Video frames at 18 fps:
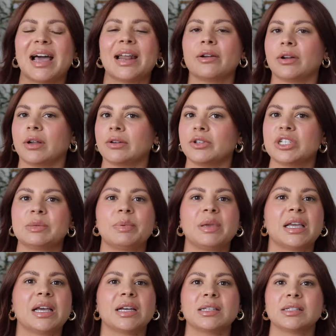I don't know, just
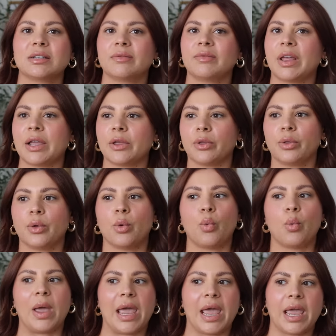because of like the
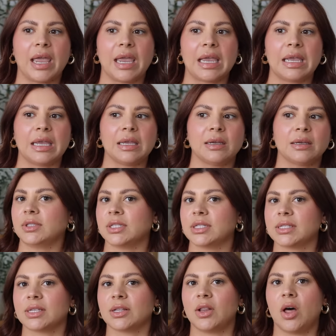way the
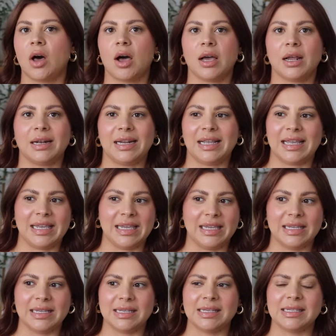salon
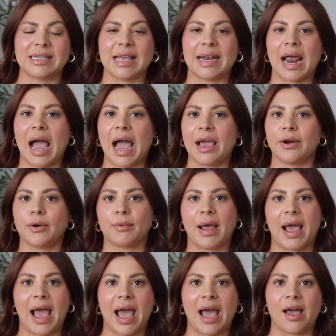is and I
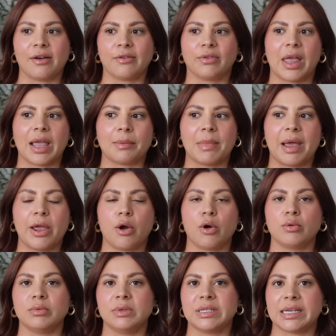don't have like my
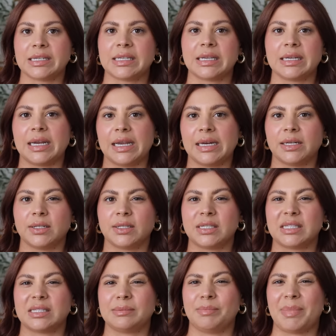own designated
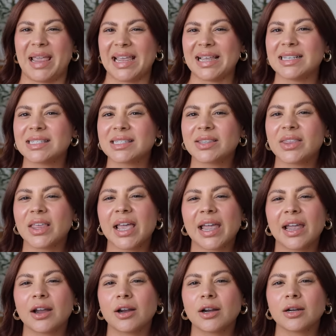space
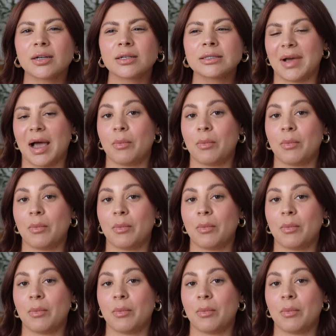there.